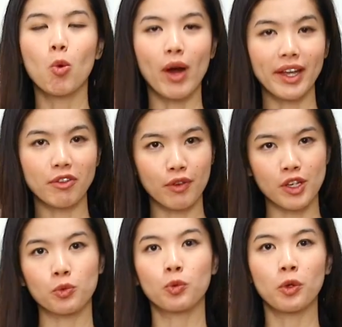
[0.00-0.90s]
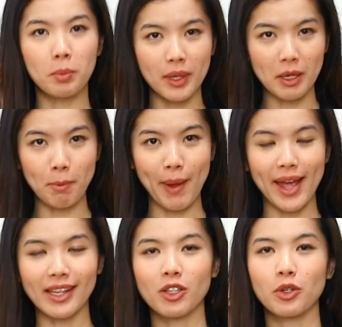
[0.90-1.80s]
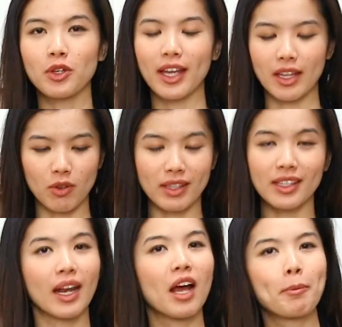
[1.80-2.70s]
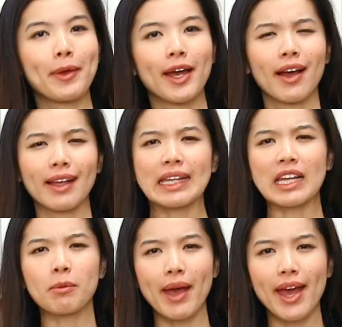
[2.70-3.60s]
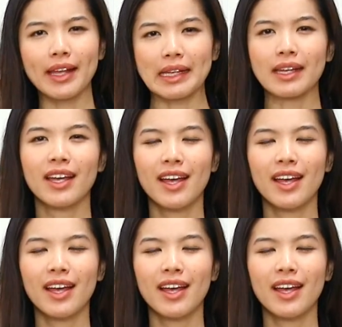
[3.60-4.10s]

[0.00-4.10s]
White fish would be the best, so you can use tilapia, sea bass.